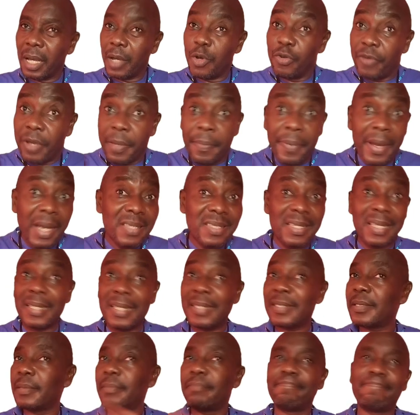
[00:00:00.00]
Nuremberg
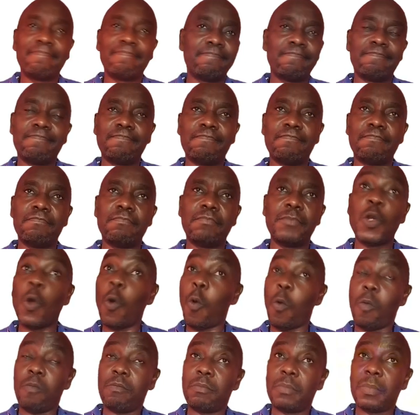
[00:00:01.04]
says
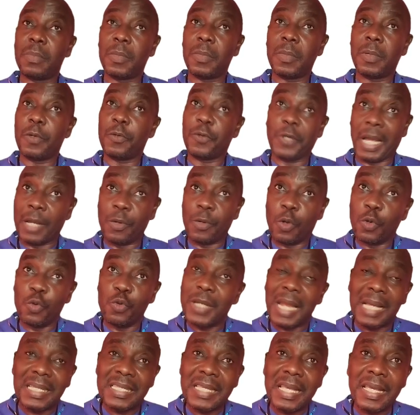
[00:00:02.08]
no, you cannot
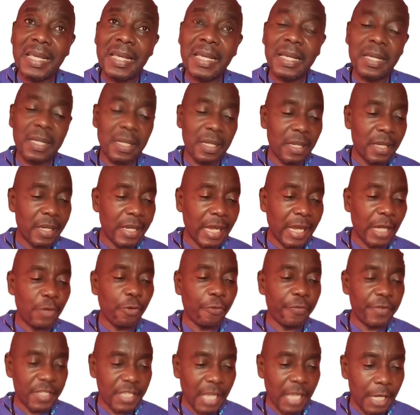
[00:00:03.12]
do that kind
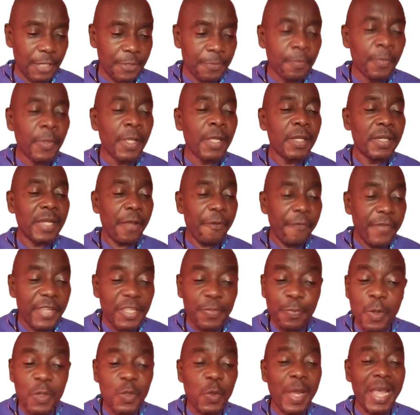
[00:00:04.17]
of research. The
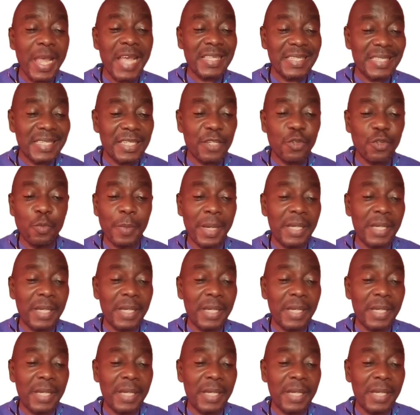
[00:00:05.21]
risk must not exceed